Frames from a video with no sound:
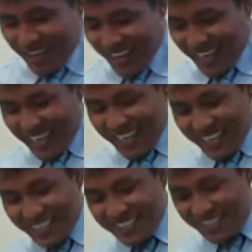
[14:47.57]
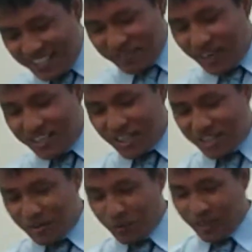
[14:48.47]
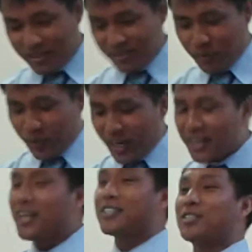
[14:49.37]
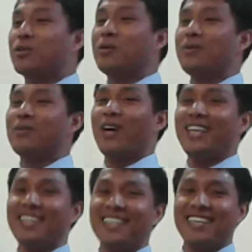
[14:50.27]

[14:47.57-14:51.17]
Third, this is a very interesting one. We are related to what?